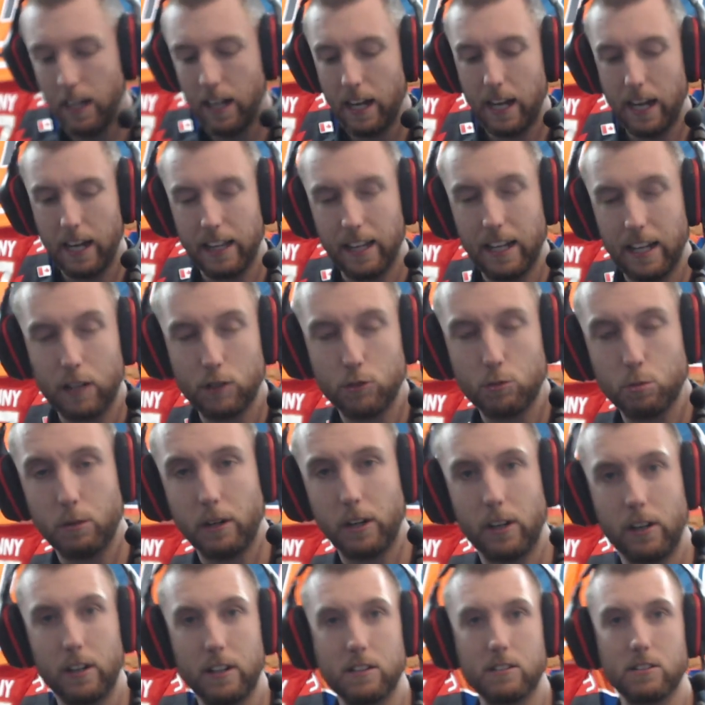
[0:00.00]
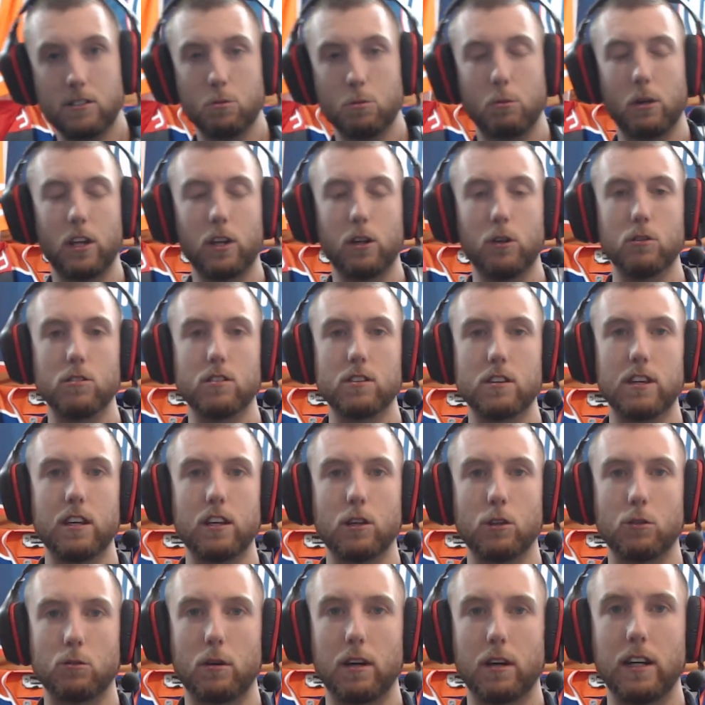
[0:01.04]
And that's where it's one of those
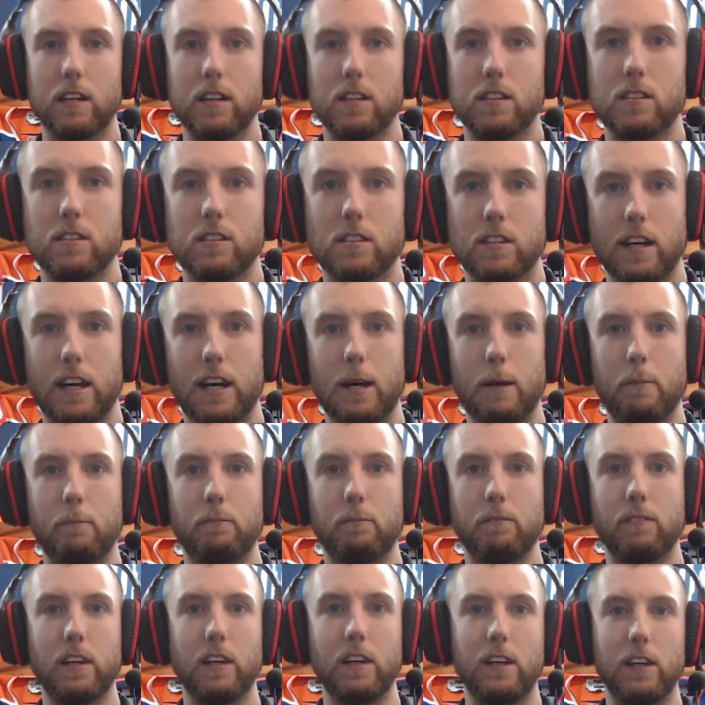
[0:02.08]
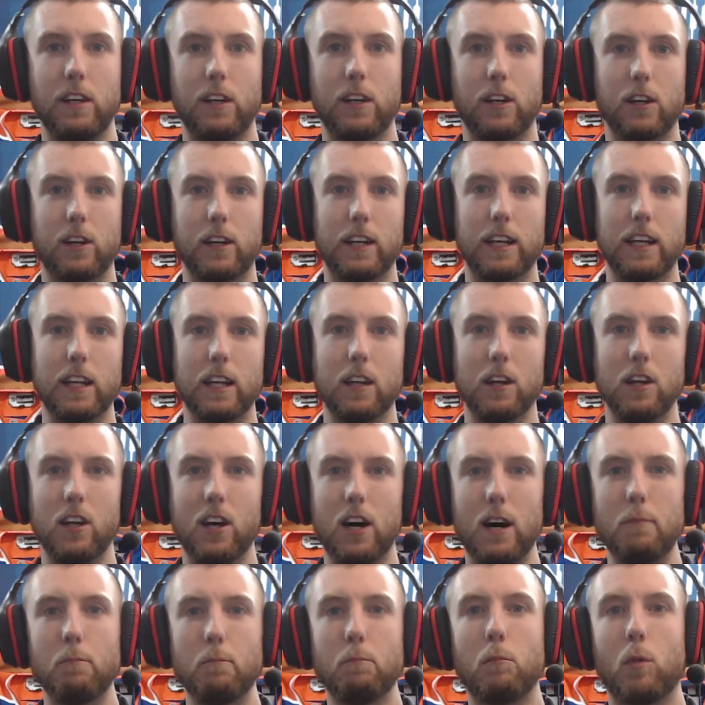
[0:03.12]
things, right? Is you're going to get a
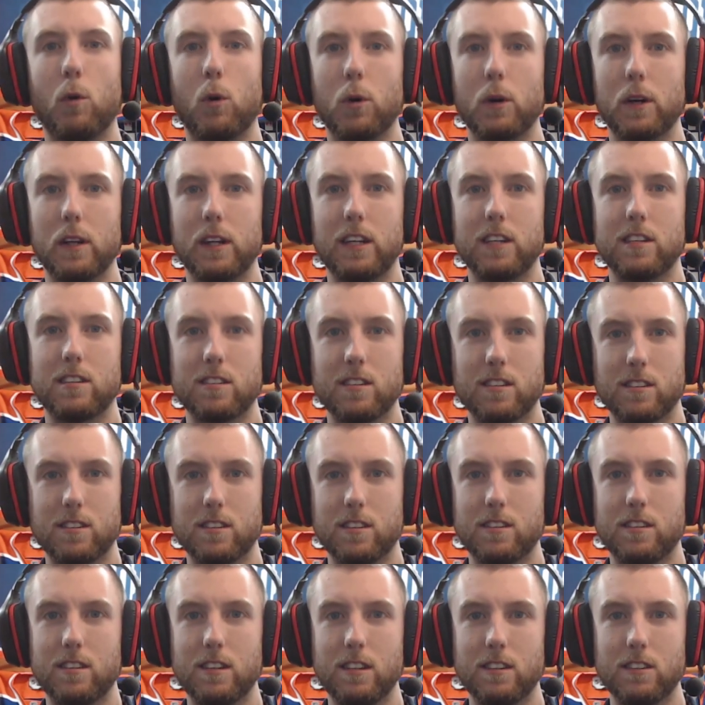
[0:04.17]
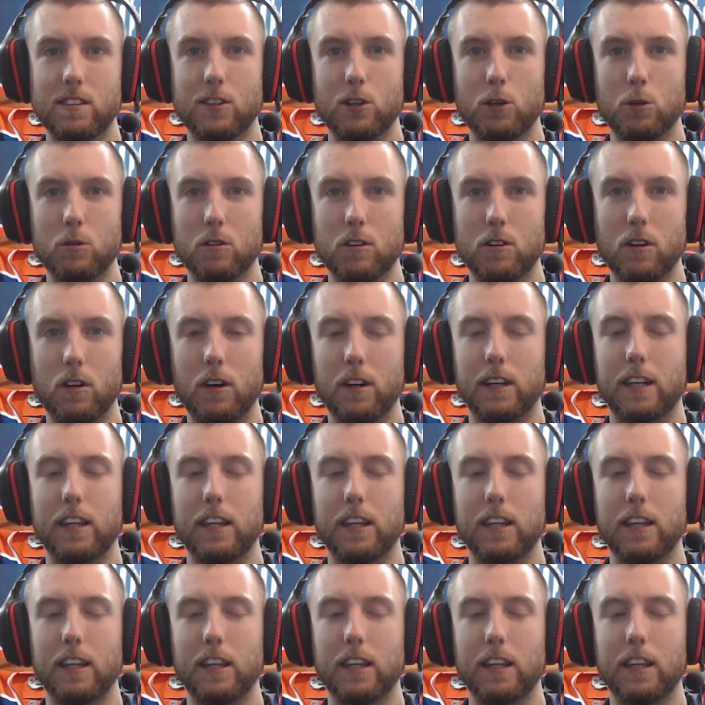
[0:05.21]
lot more of this as the season goes along.